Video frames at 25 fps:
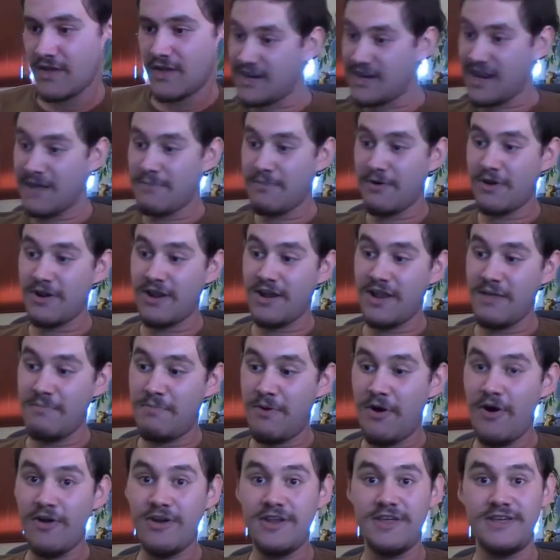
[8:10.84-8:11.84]
Did I bought any
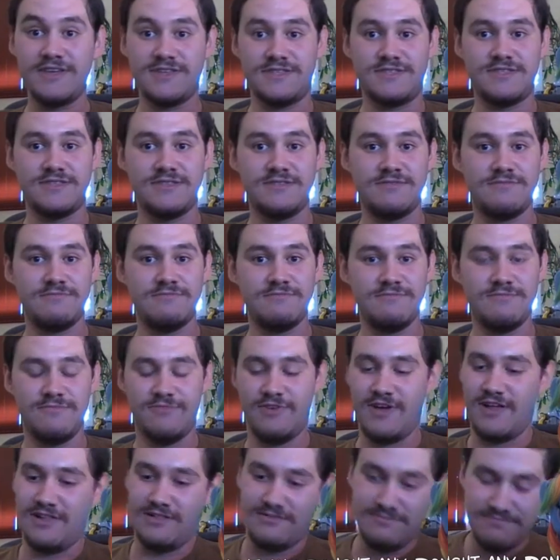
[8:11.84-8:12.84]
ponies?
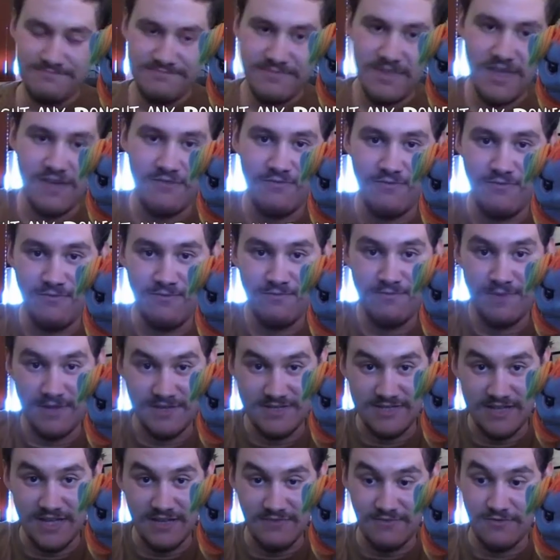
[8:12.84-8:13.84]
Well,
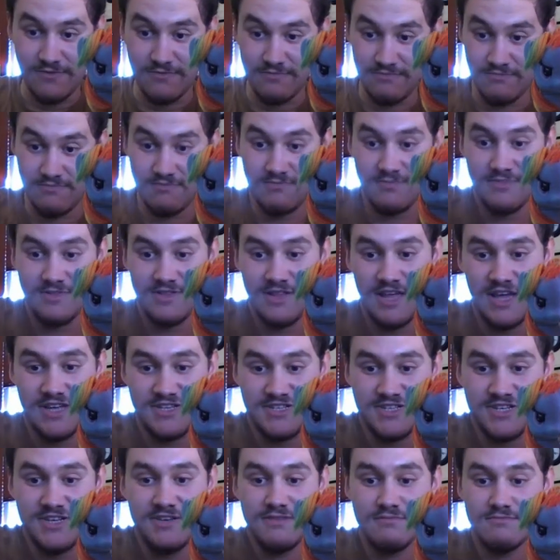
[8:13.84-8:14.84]
aside from
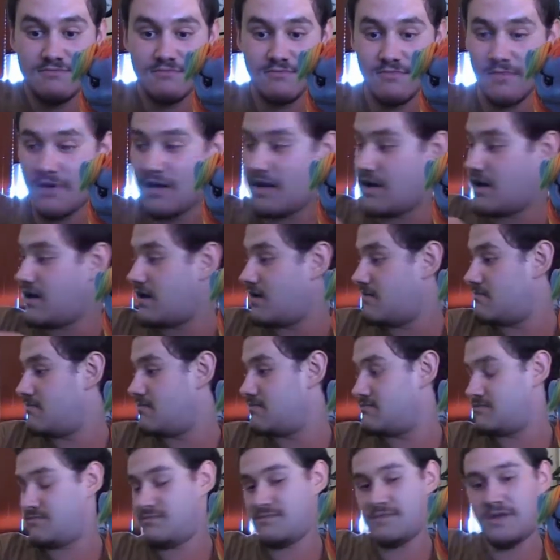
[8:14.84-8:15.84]
Dashi,
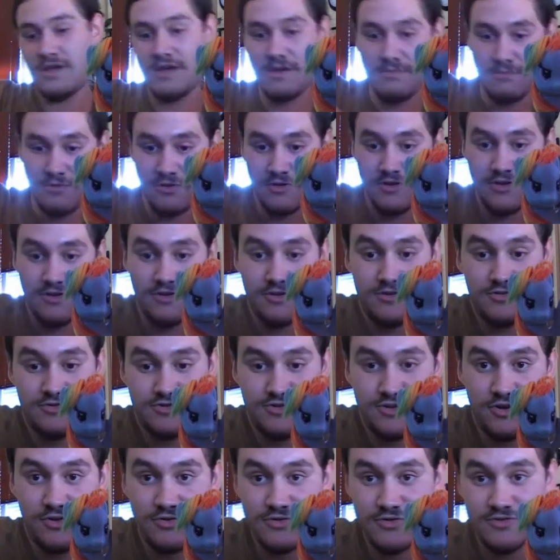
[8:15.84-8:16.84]
I'm only going
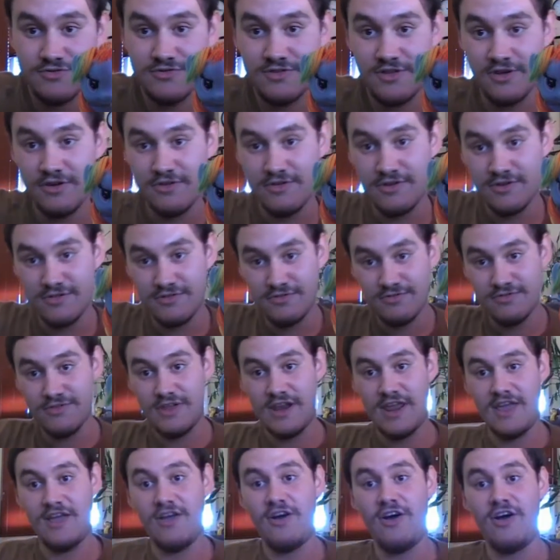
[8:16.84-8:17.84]
to show you the other two
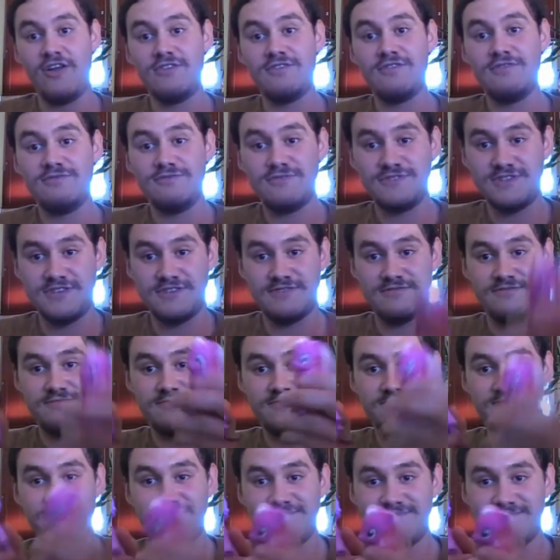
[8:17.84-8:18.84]
that I got, which are
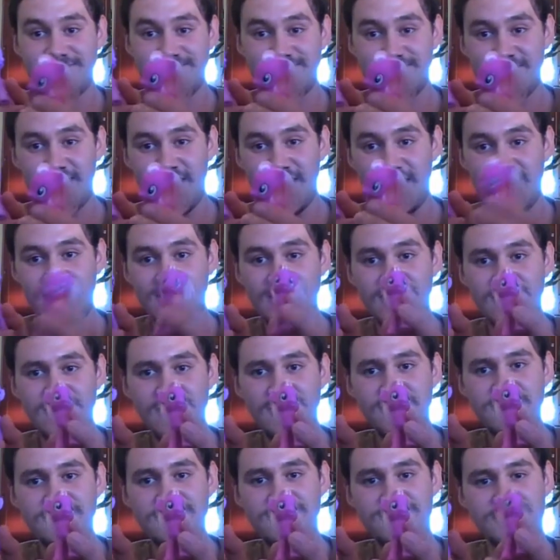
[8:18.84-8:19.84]

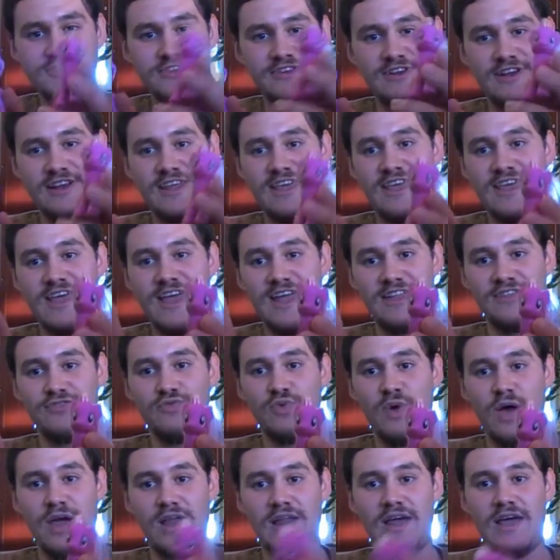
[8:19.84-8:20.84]
Cheerilee and
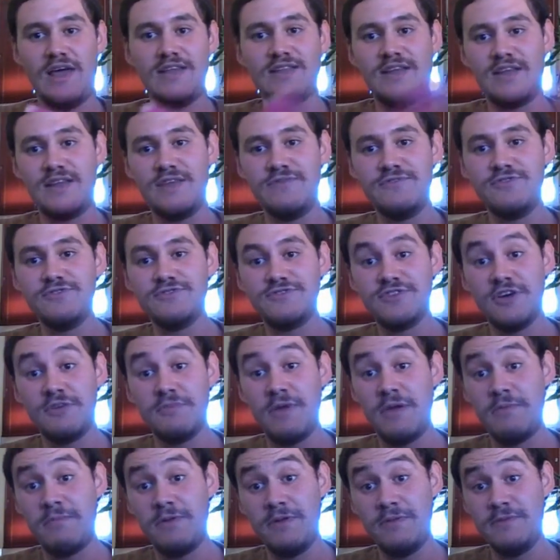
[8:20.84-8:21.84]
Twilight. And if you
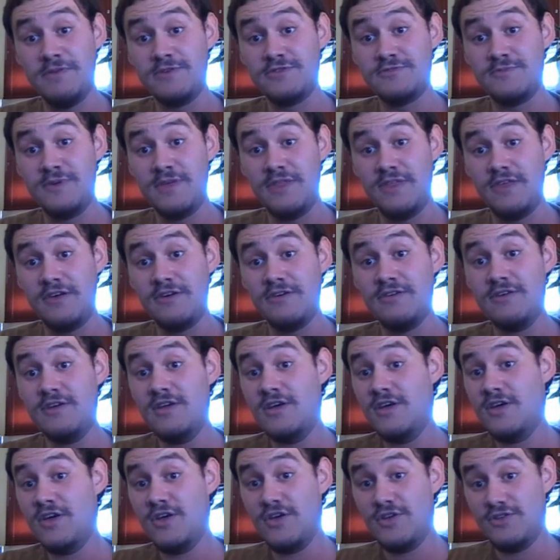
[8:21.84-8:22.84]
saw my previous video,
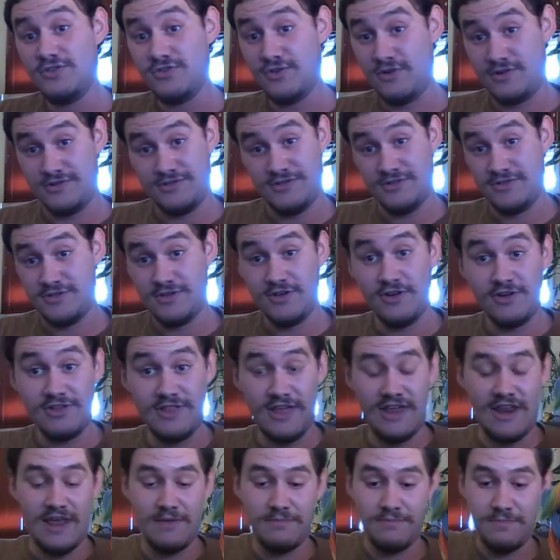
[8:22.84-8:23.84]
you also saw
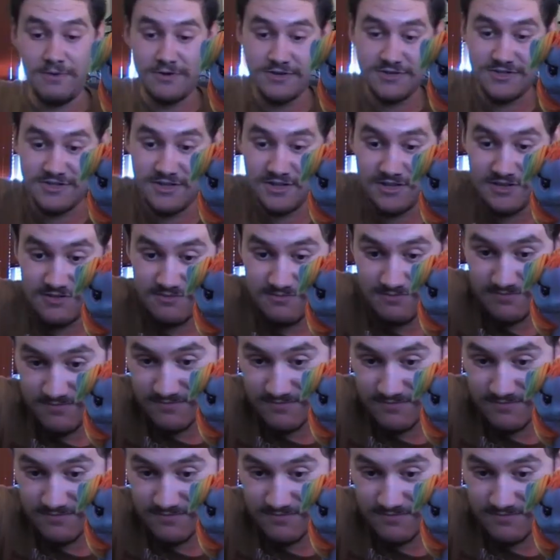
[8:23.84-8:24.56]
that I posted